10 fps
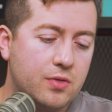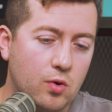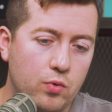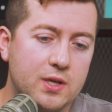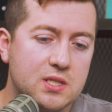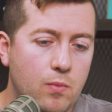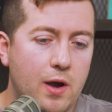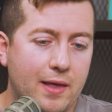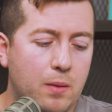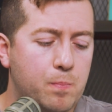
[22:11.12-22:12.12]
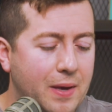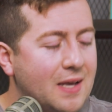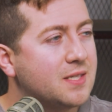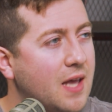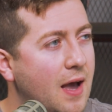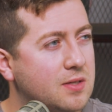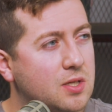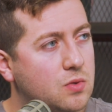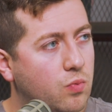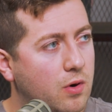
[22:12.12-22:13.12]
the reason why like big
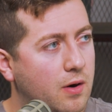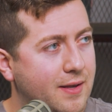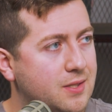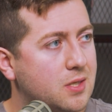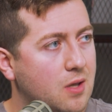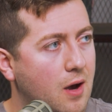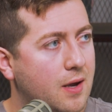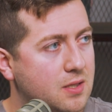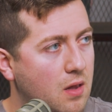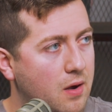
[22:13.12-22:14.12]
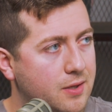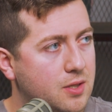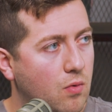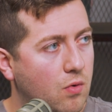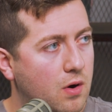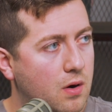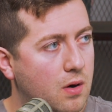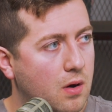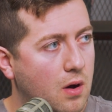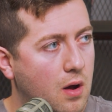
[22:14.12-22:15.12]
sizes were in stock as long as they
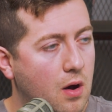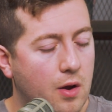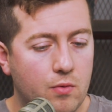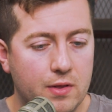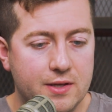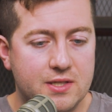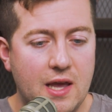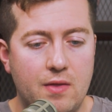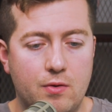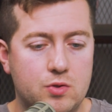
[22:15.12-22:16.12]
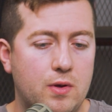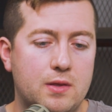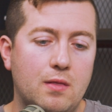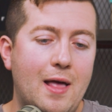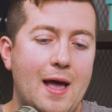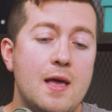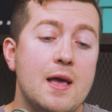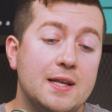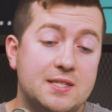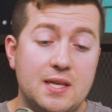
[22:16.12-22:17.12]
were on release day, and those were like
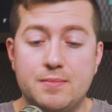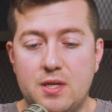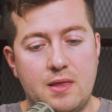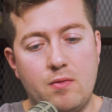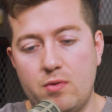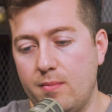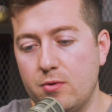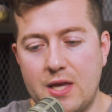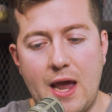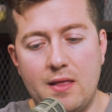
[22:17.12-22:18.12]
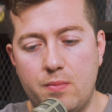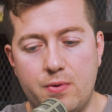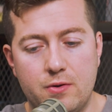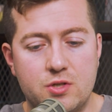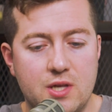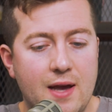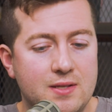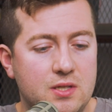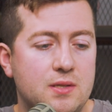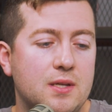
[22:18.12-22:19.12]
it seems like they were the most highly produced
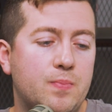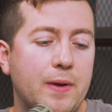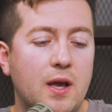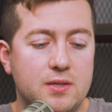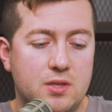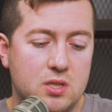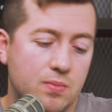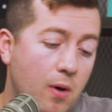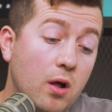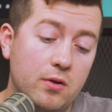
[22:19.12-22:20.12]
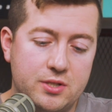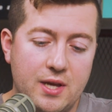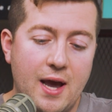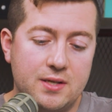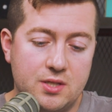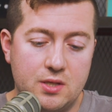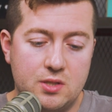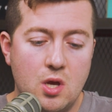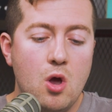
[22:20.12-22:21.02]
sizes. It's because the smaller sizes